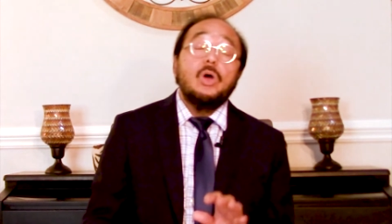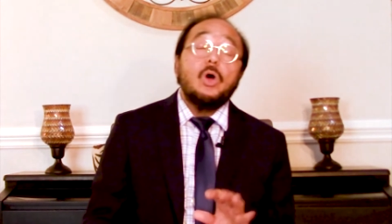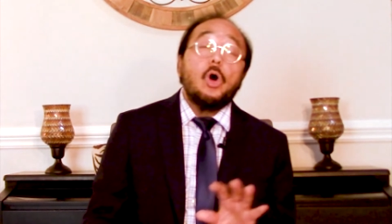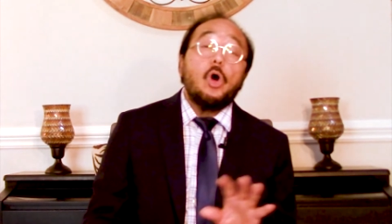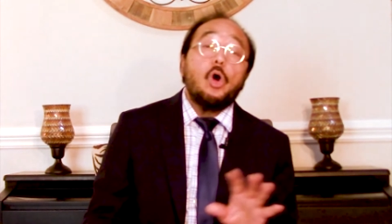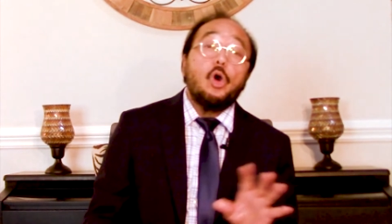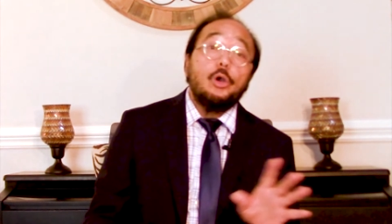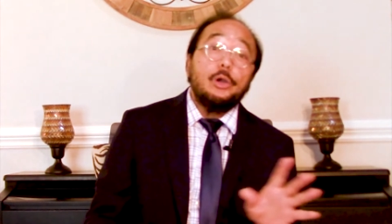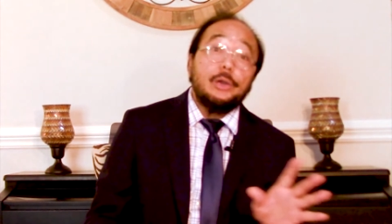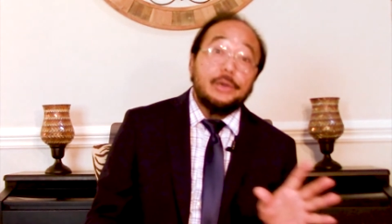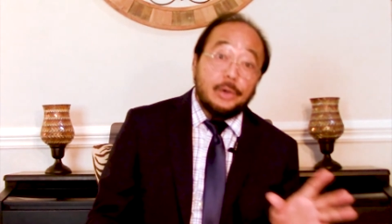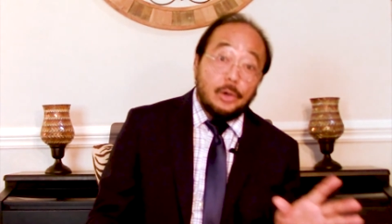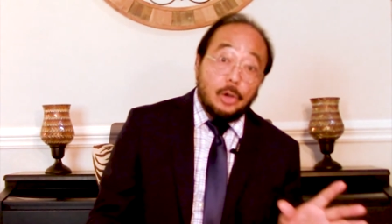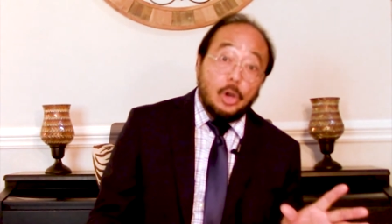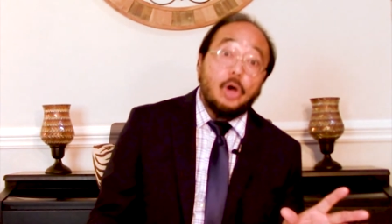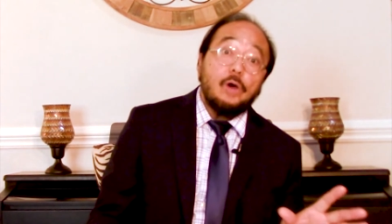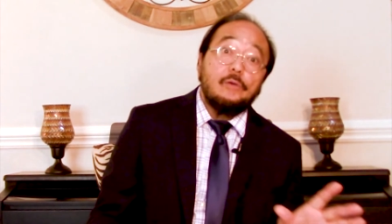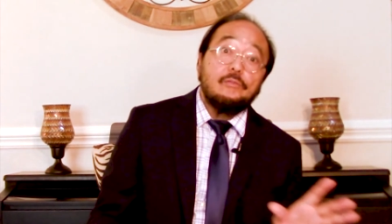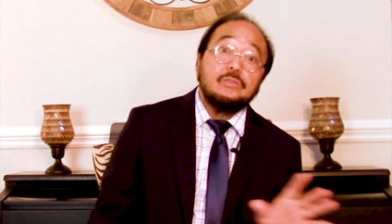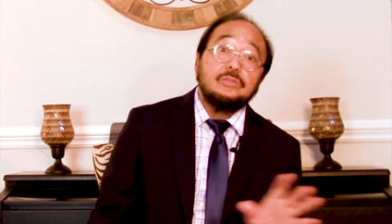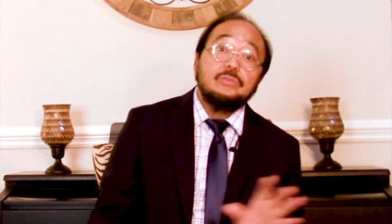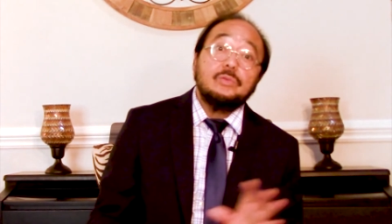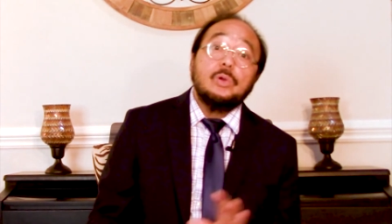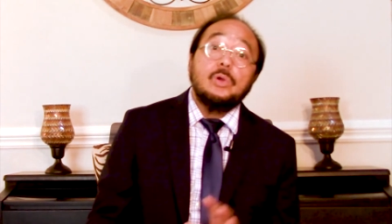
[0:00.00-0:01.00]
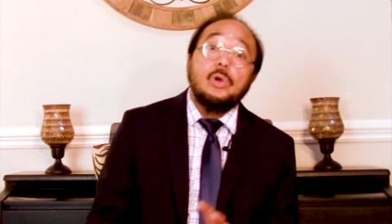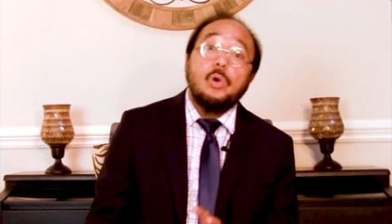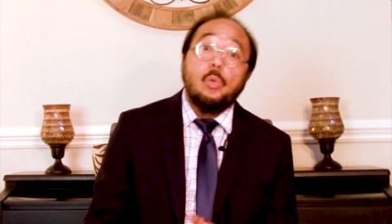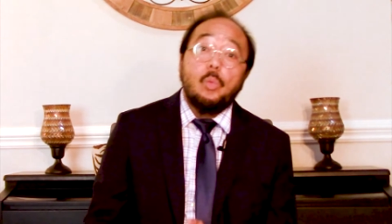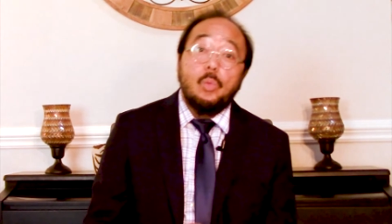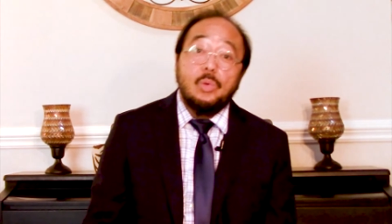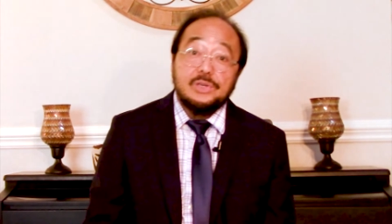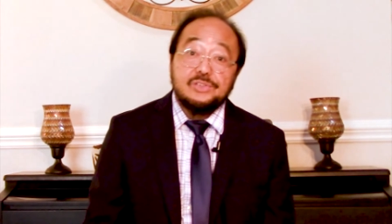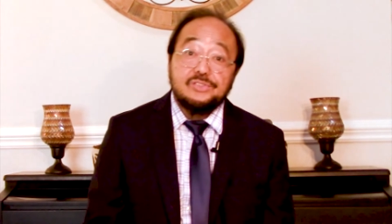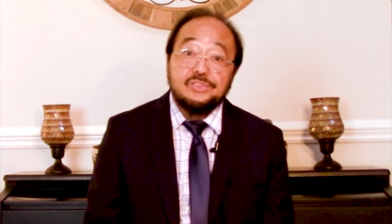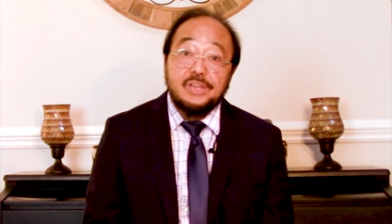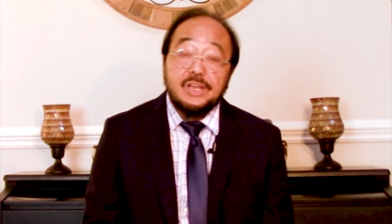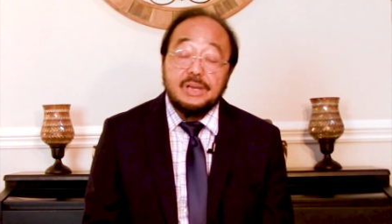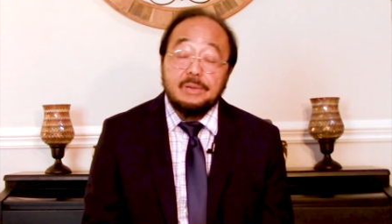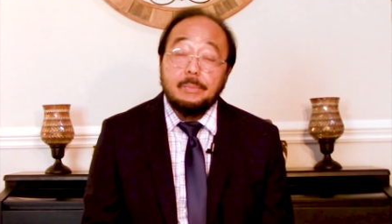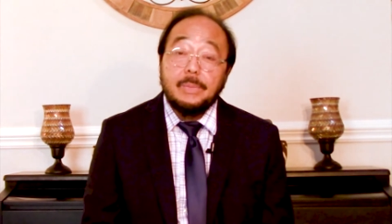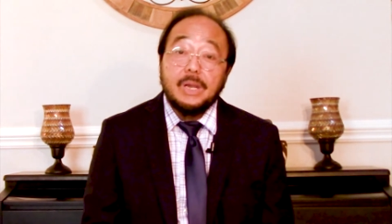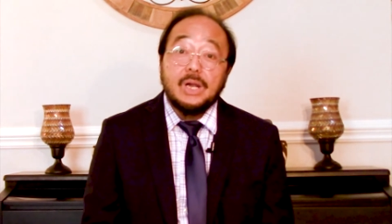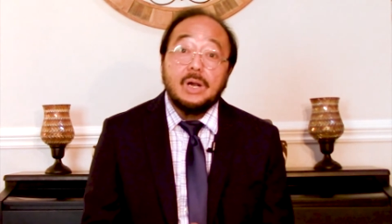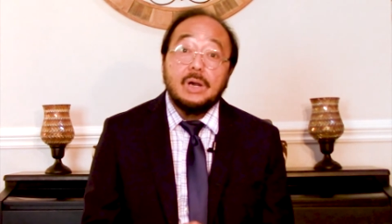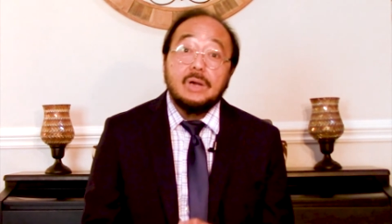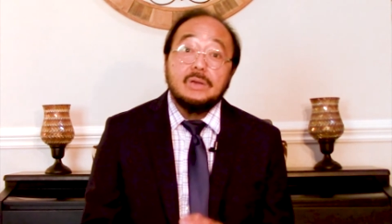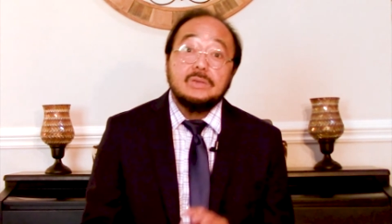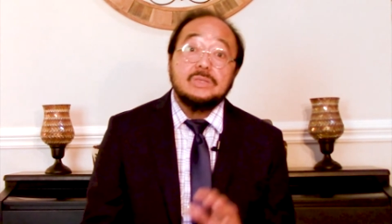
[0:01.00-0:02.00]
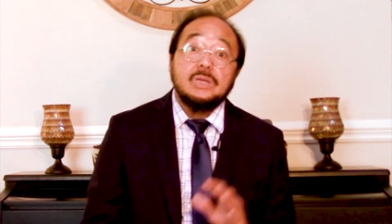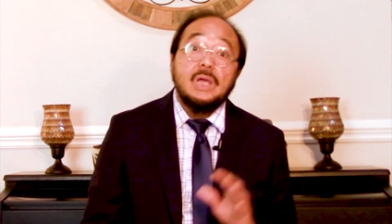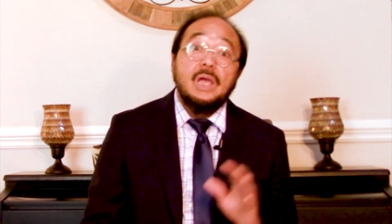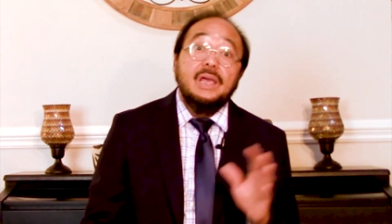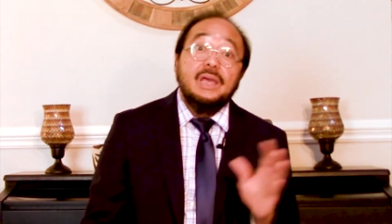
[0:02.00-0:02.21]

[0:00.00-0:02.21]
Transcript: or the love was there because